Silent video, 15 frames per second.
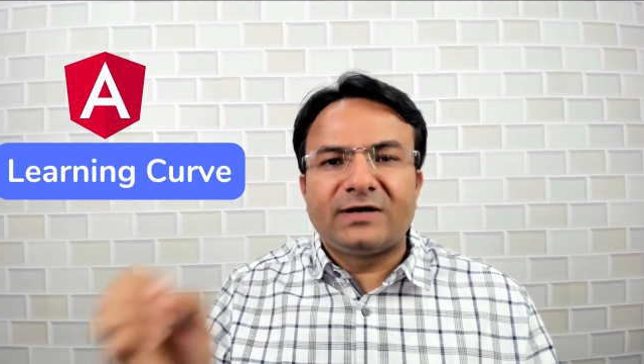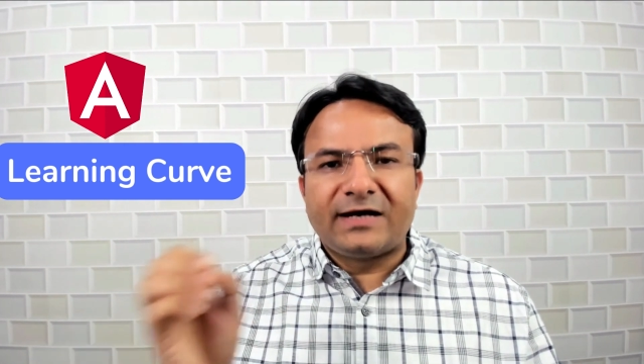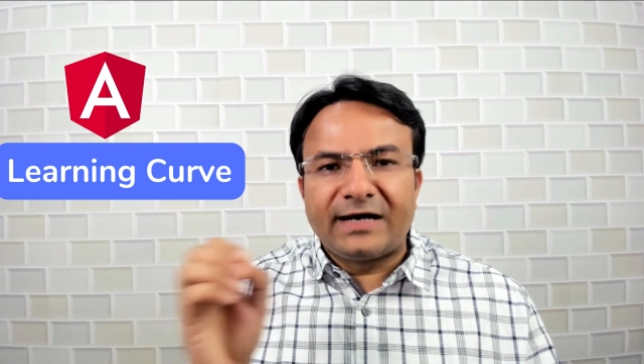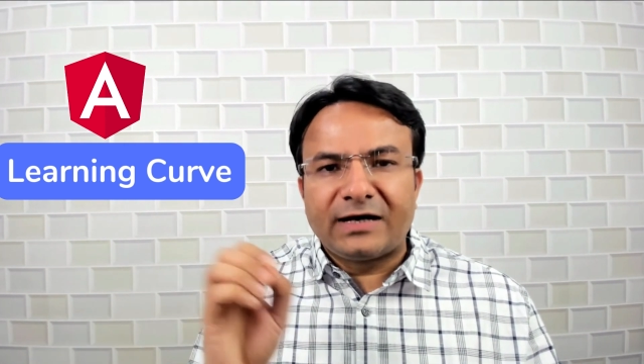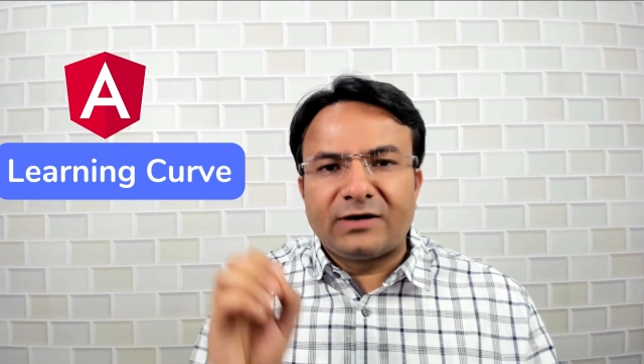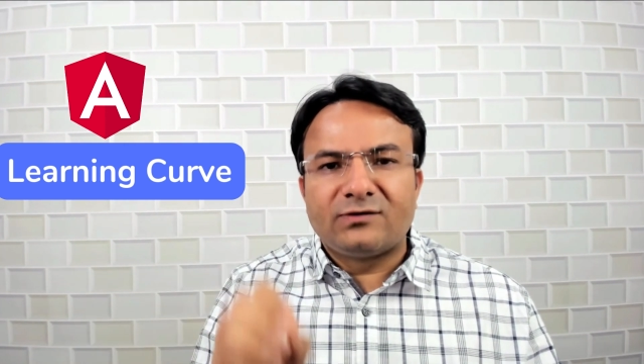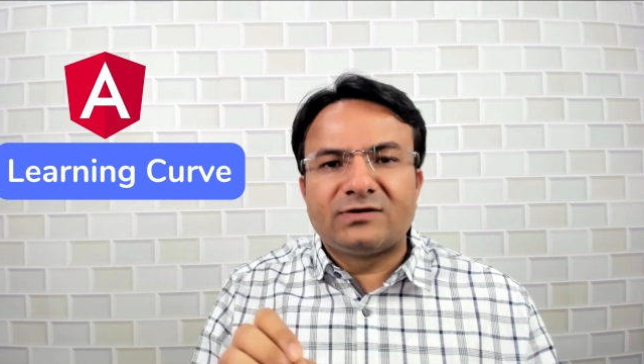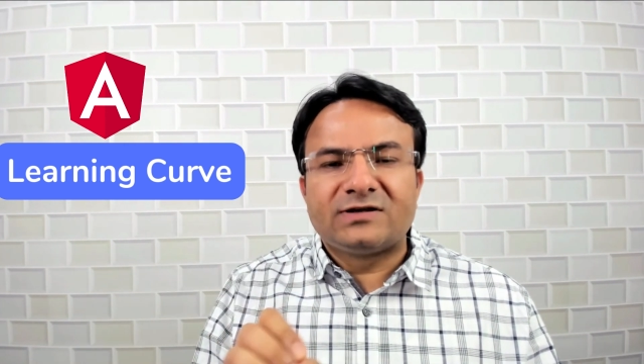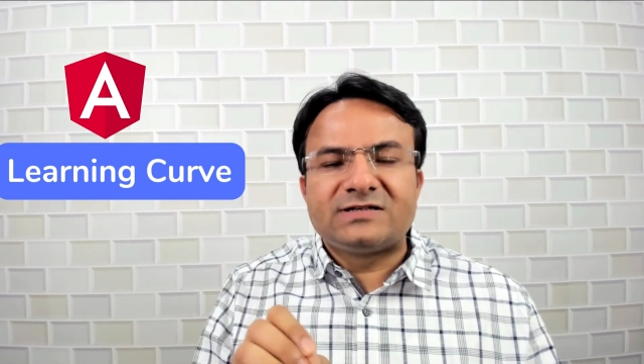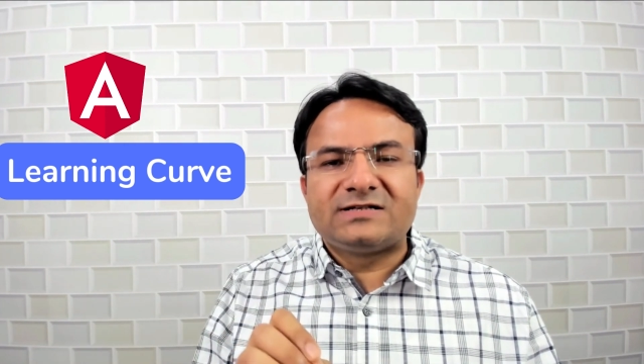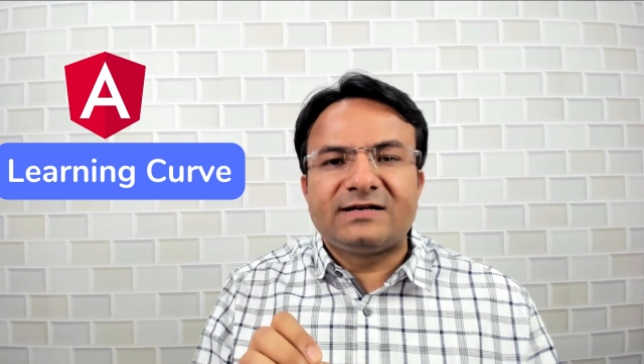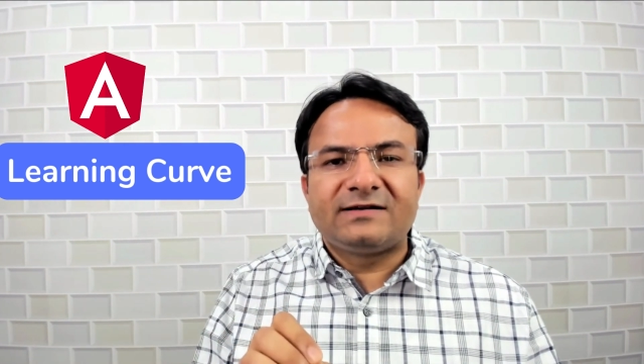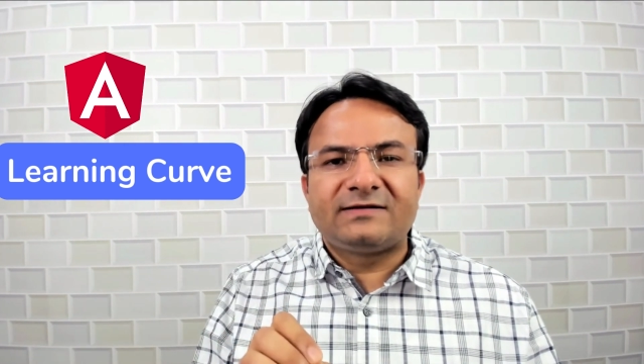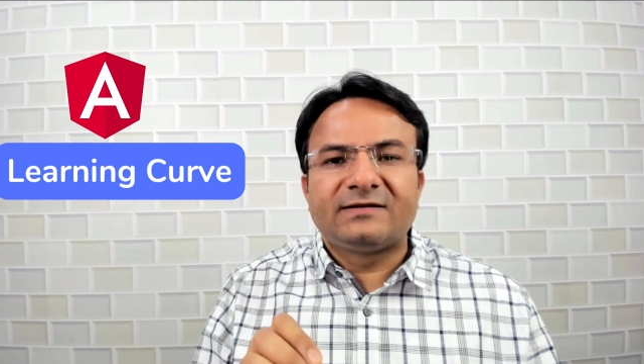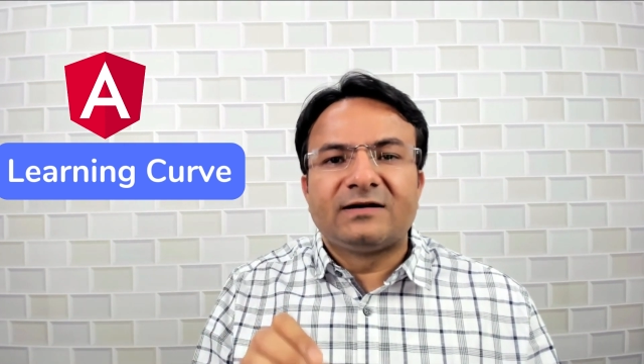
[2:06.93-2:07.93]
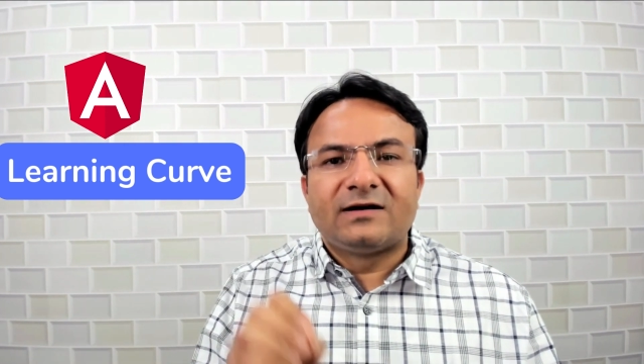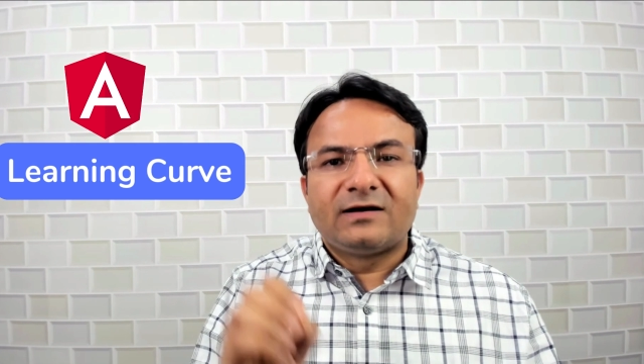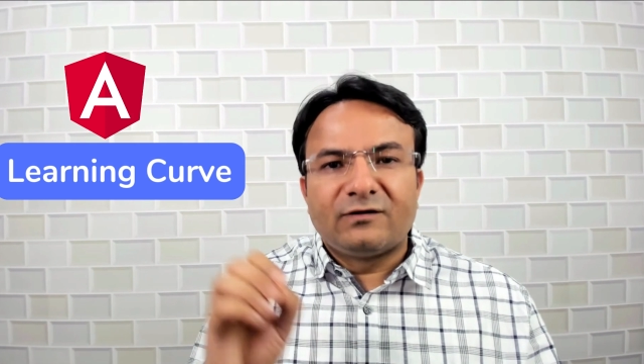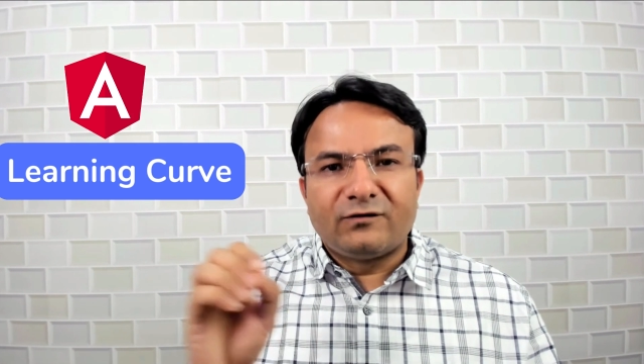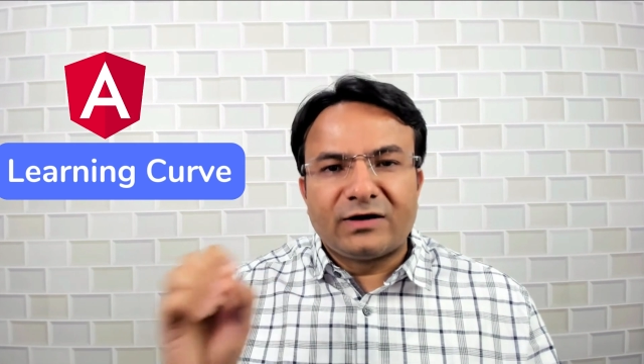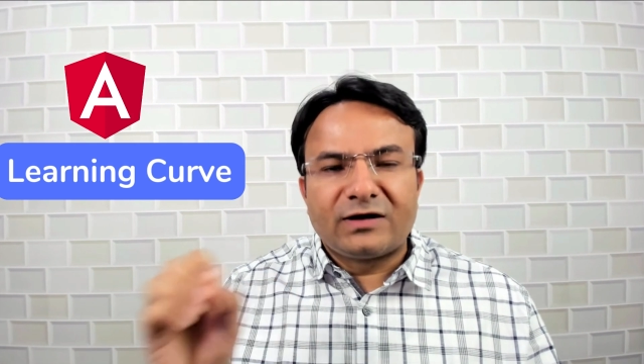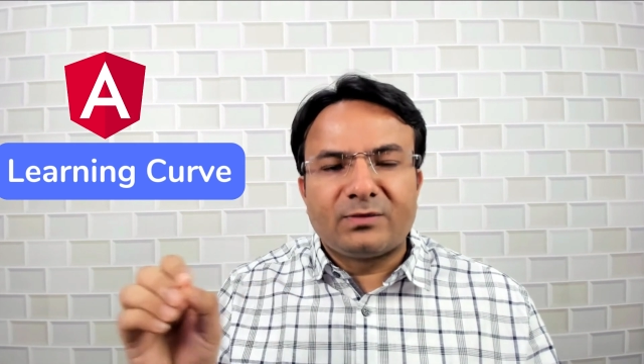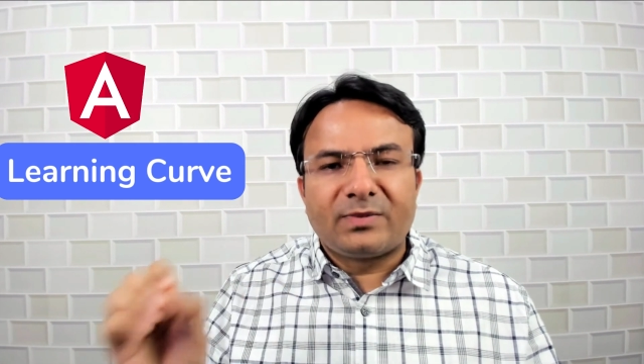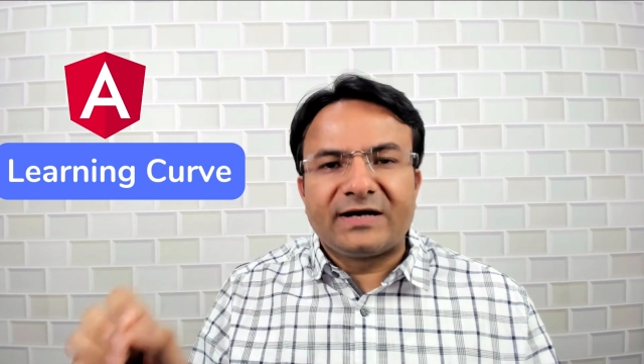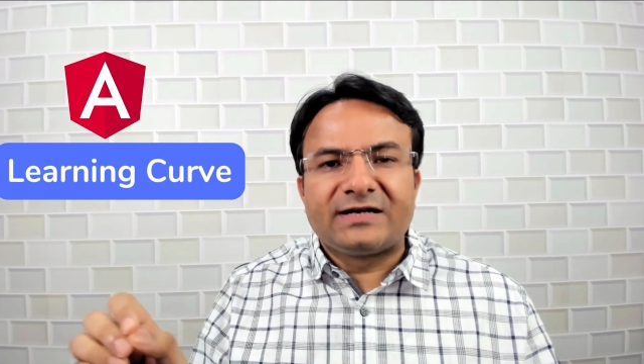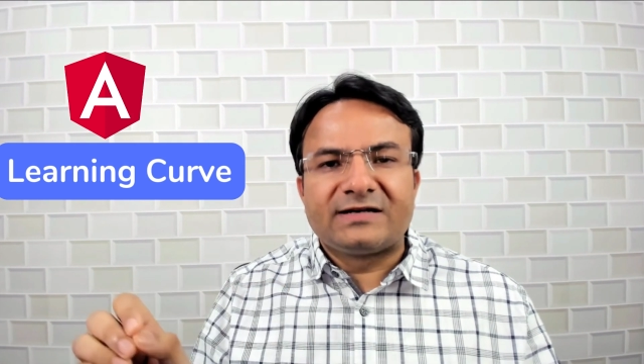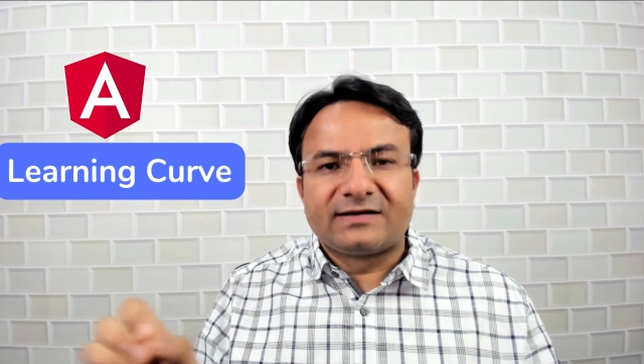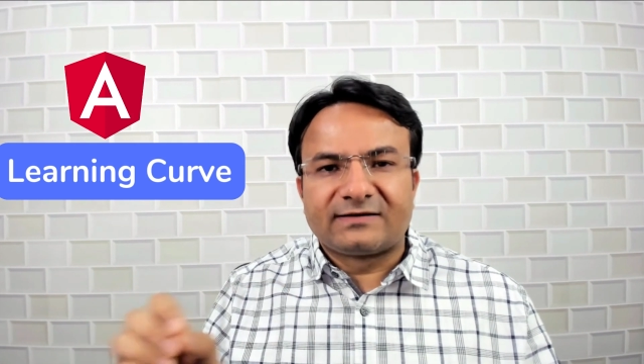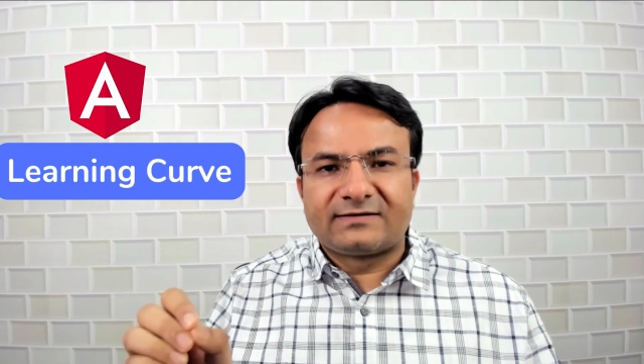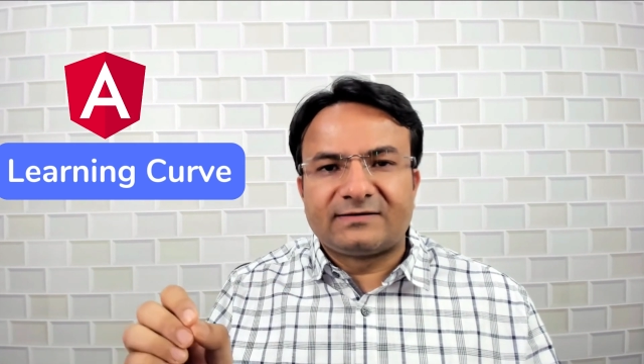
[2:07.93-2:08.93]
Angular JS
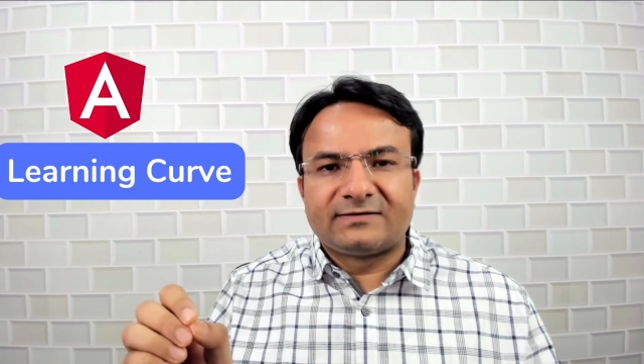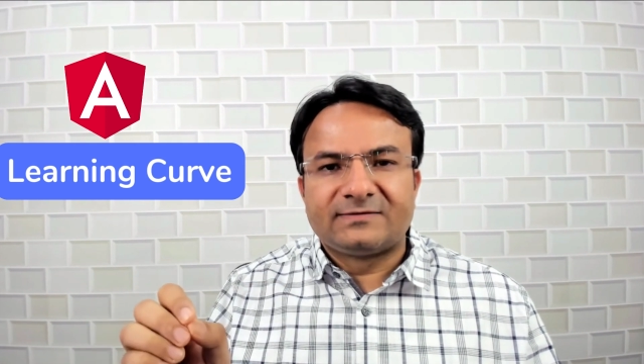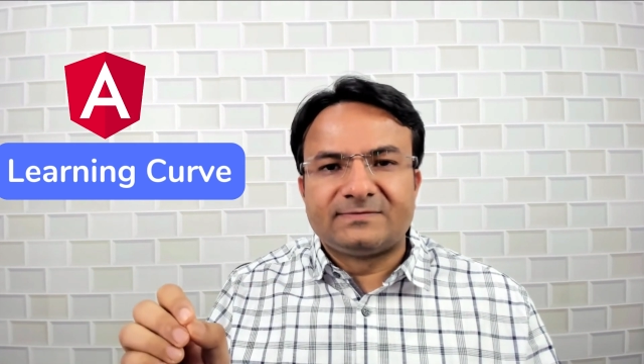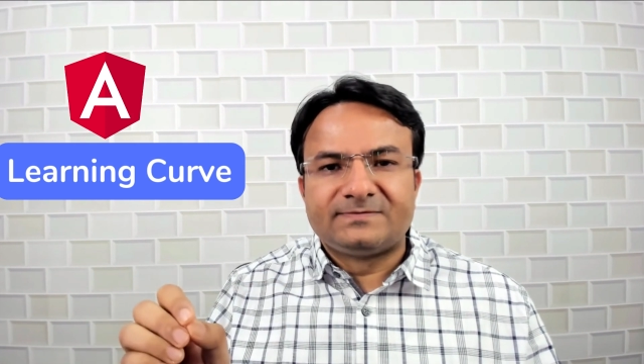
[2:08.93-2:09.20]
1.x.